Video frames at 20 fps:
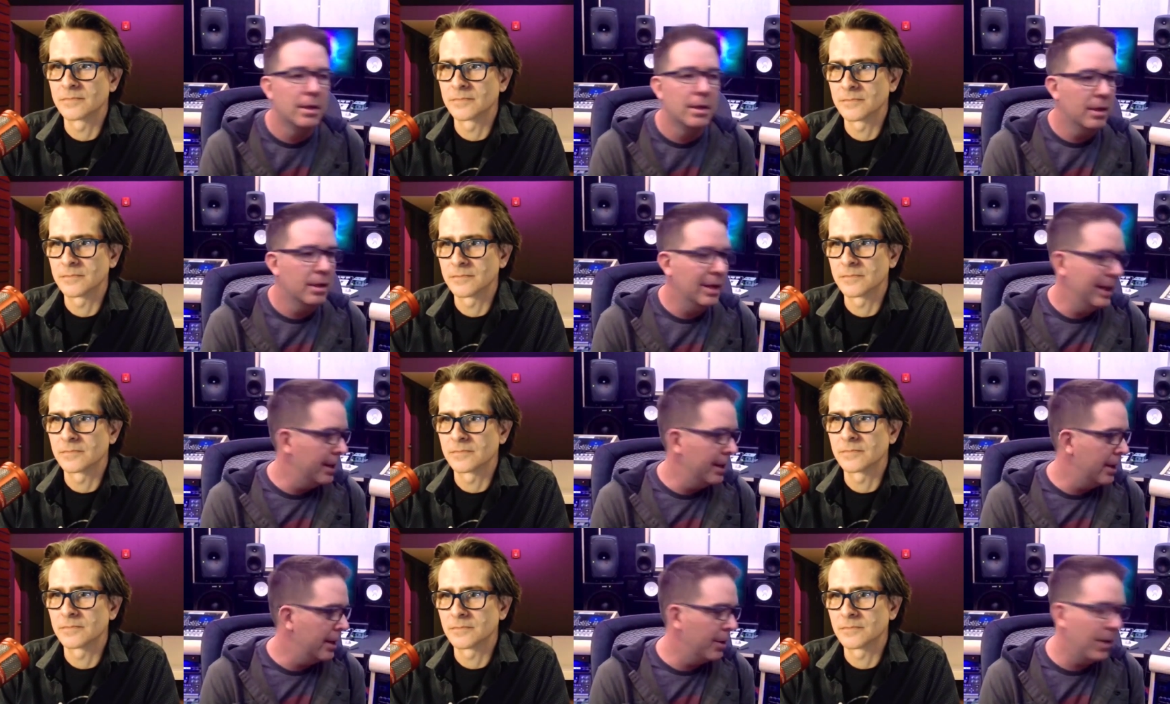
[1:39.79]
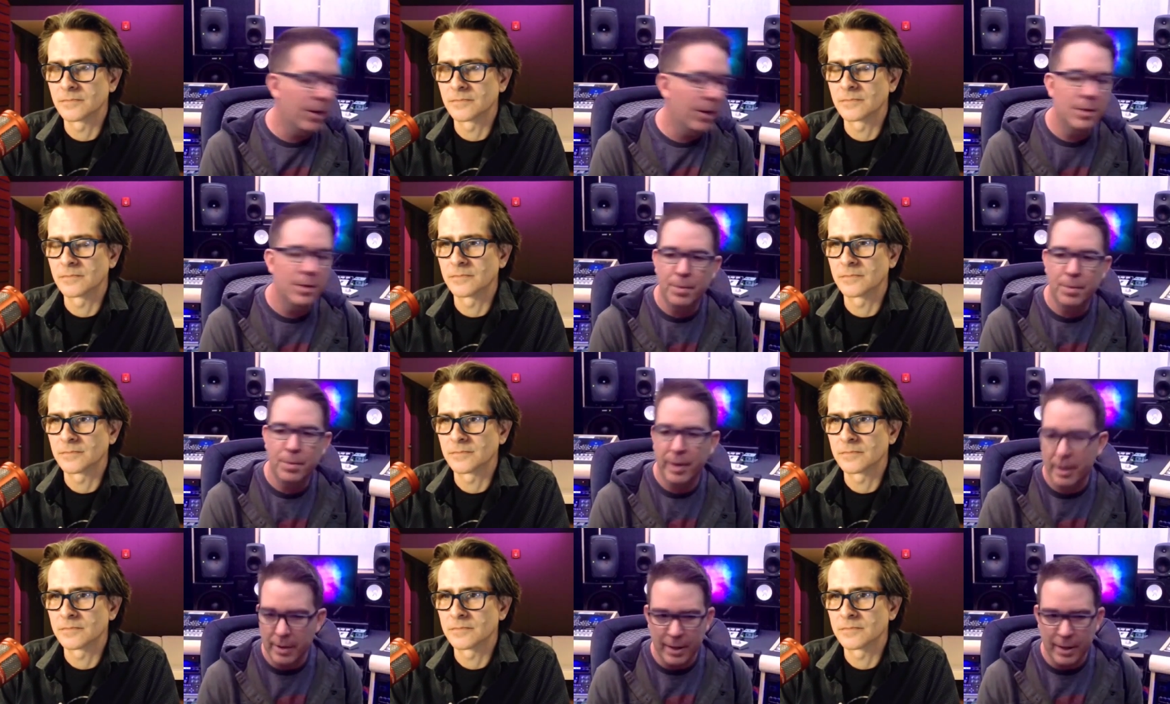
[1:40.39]
Speaker 1: And I would always
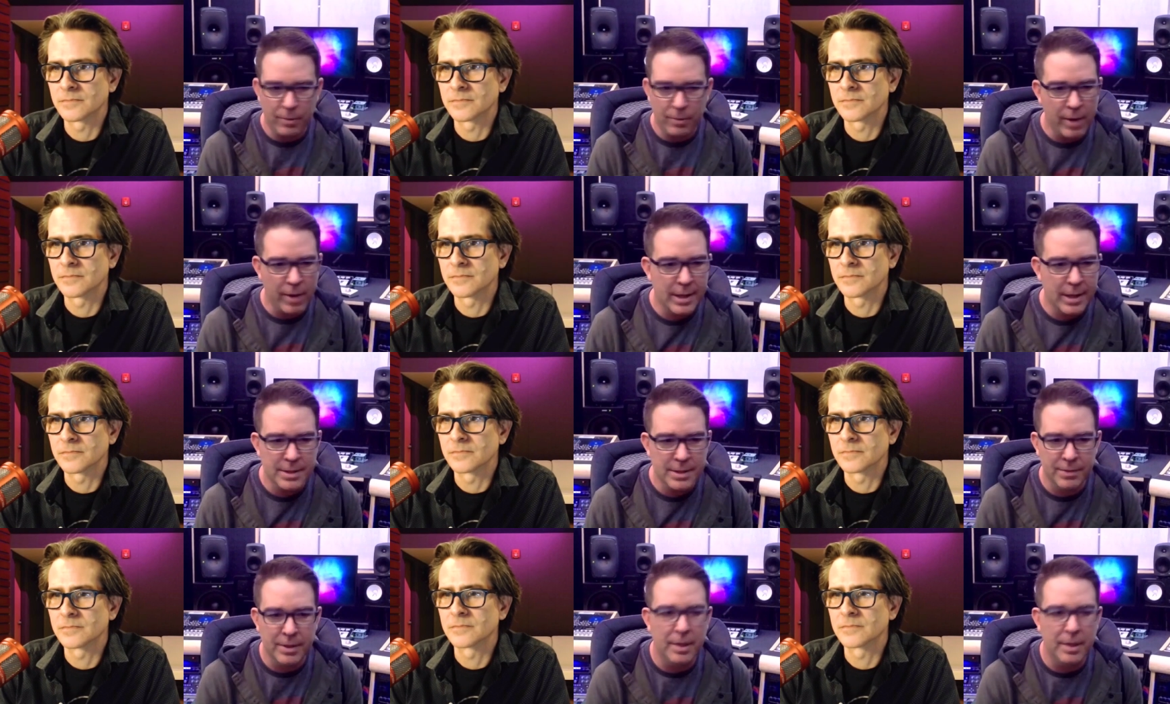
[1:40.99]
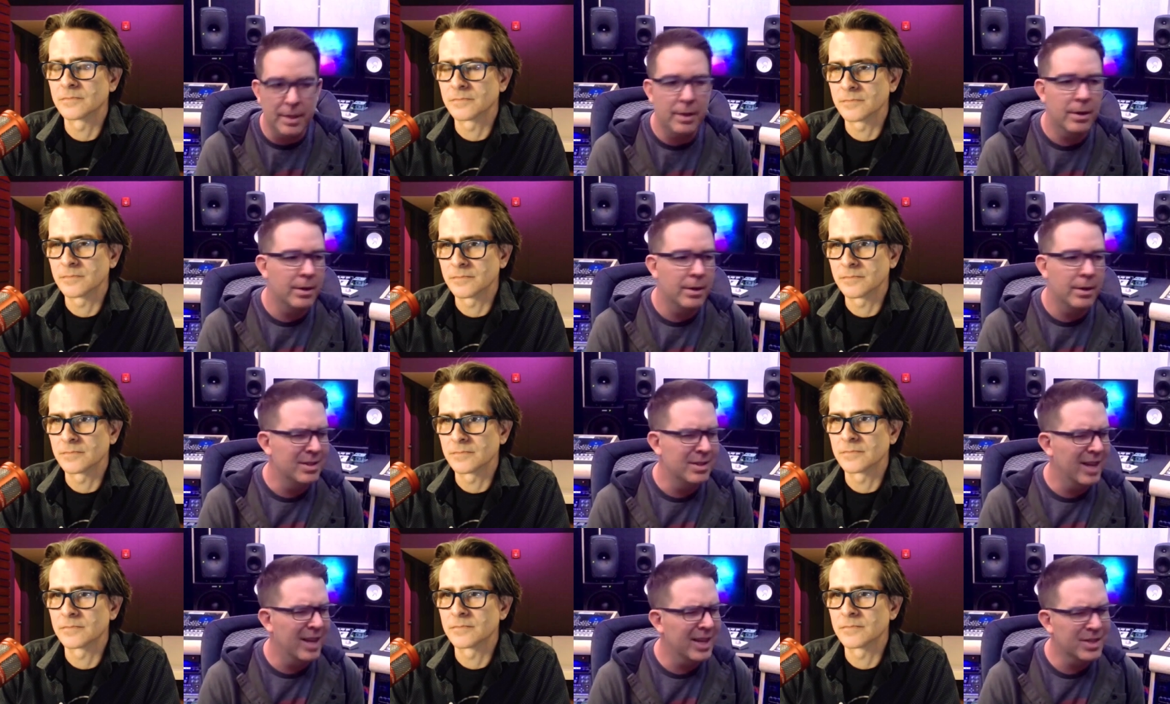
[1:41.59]
bring like racks of gear.
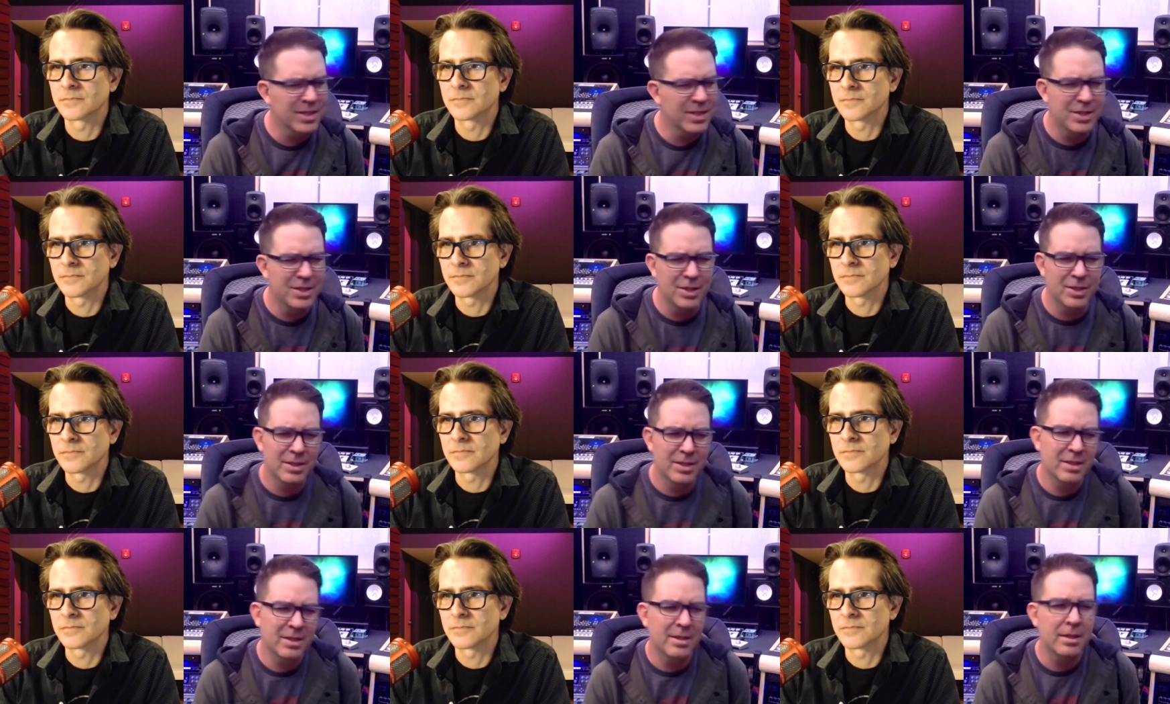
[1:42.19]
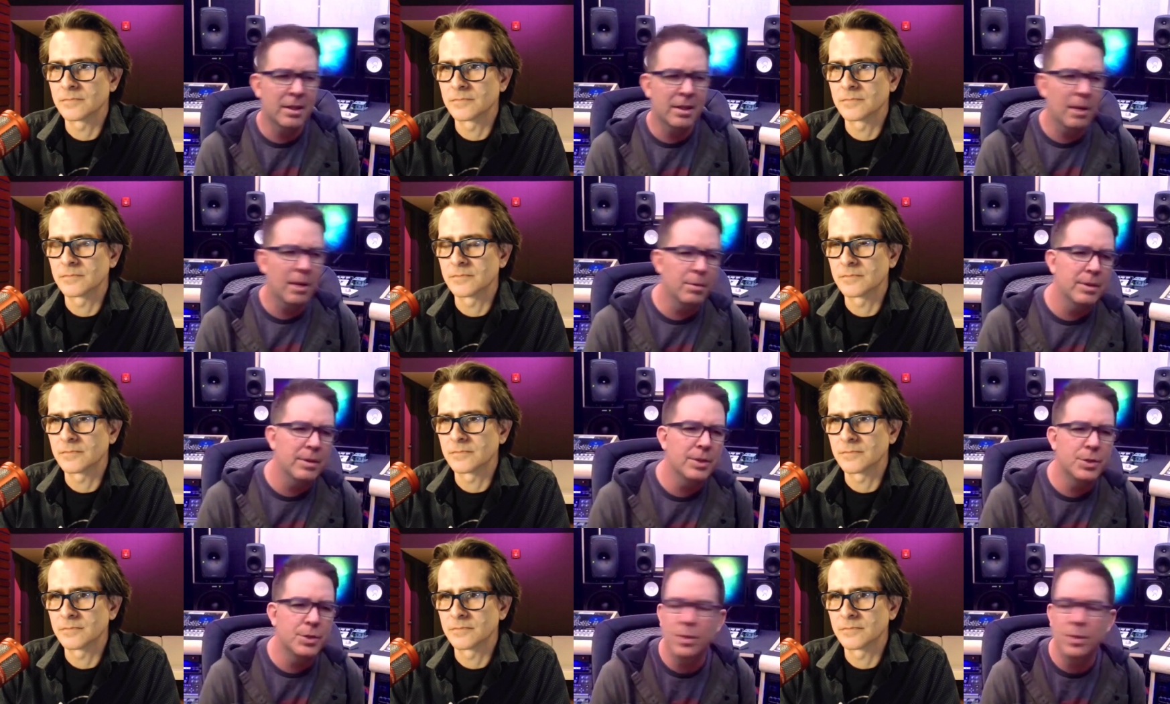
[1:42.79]
And actually, just a couple of the
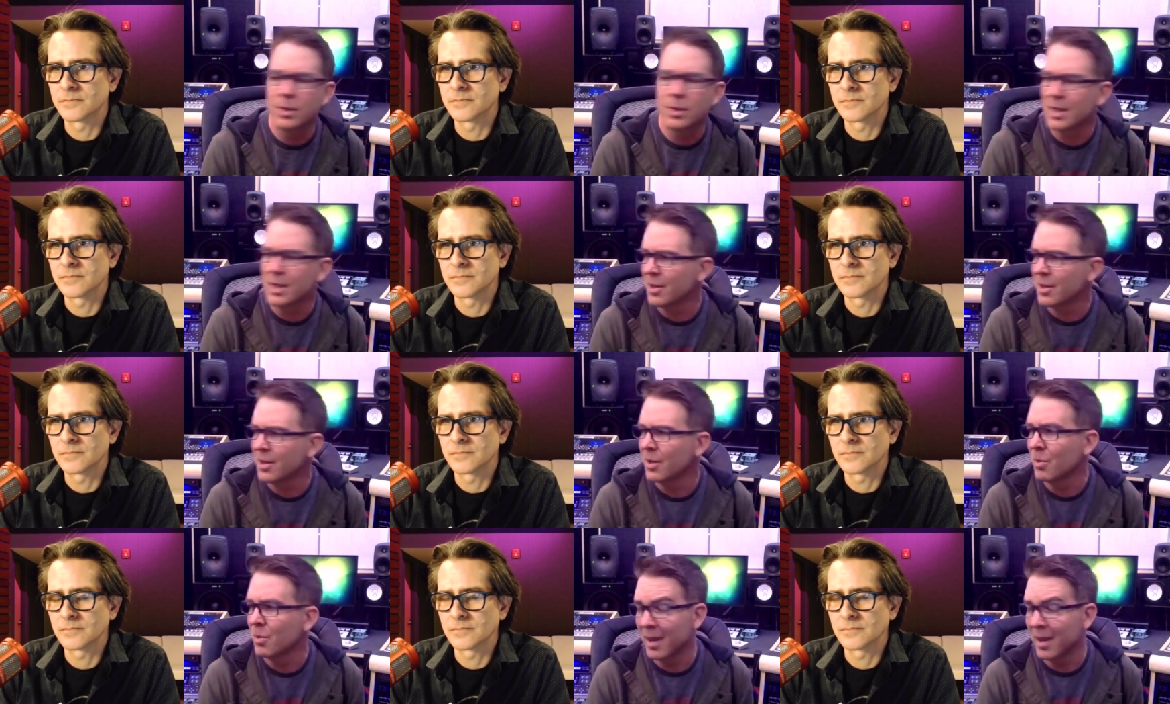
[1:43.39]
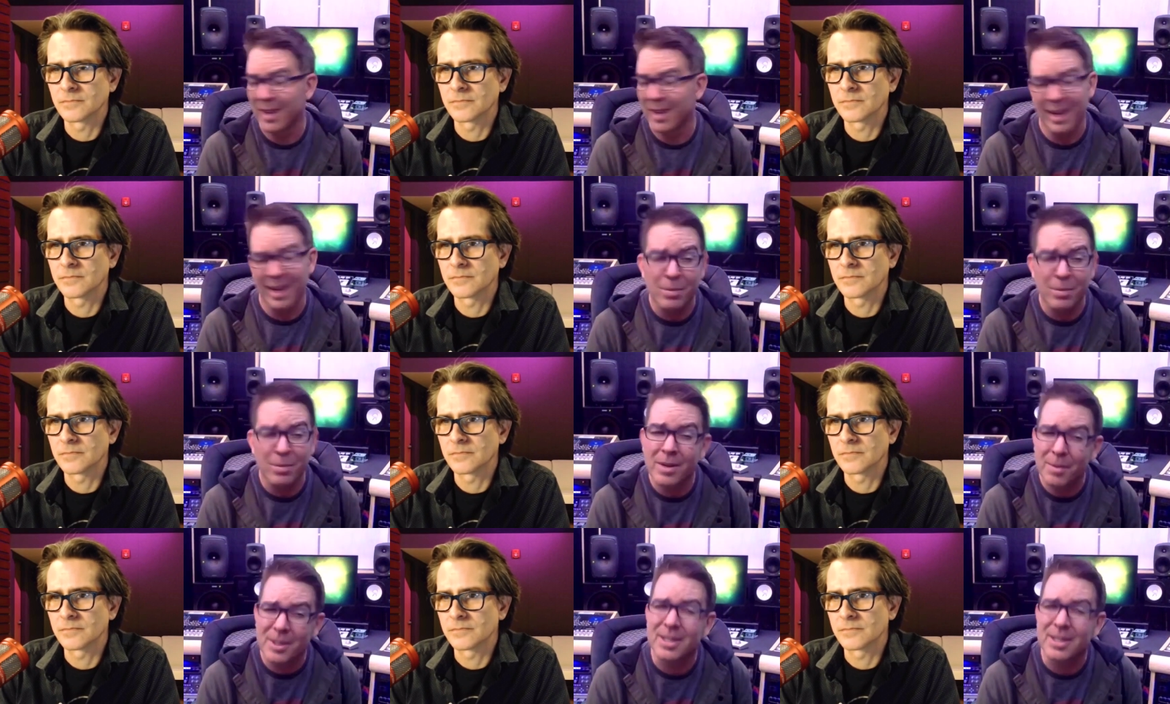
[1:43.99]
studios I started working at
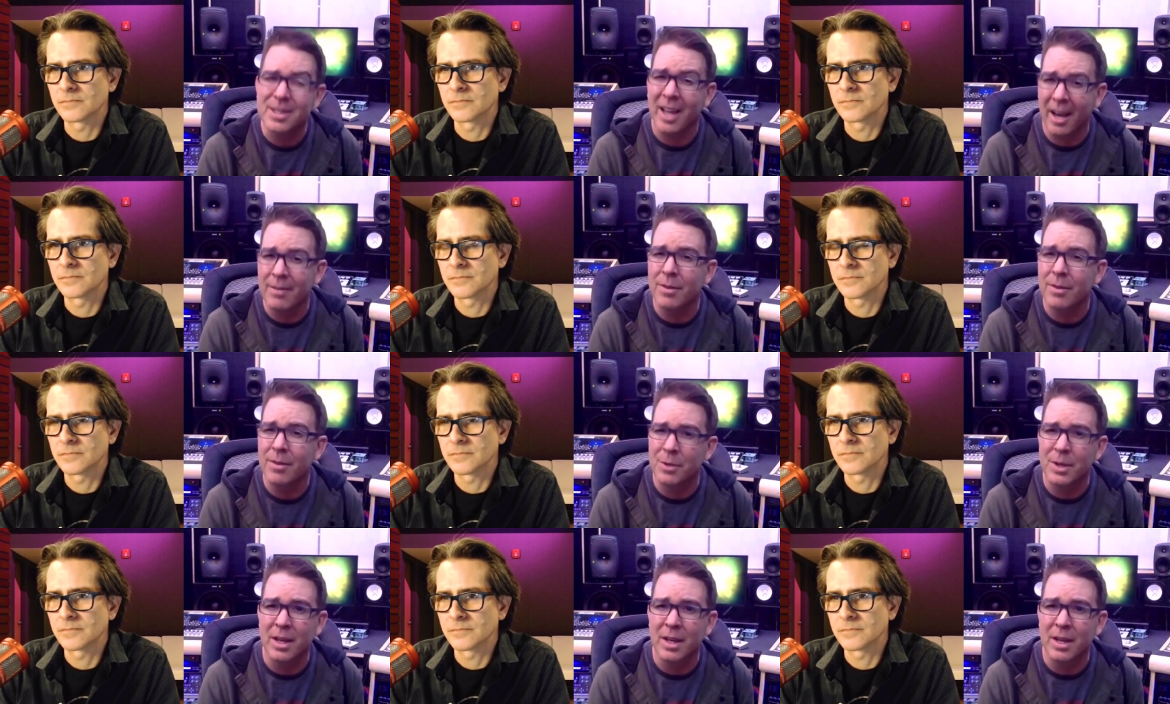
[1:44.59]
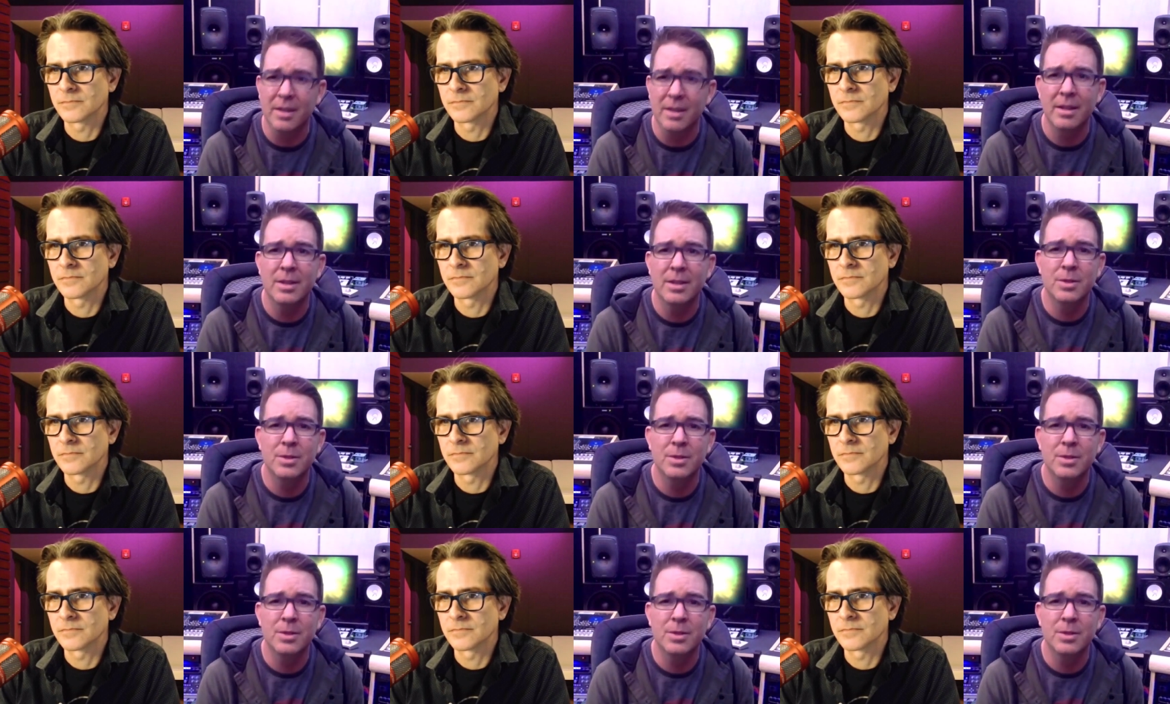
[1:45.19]
pretty much have everything I need.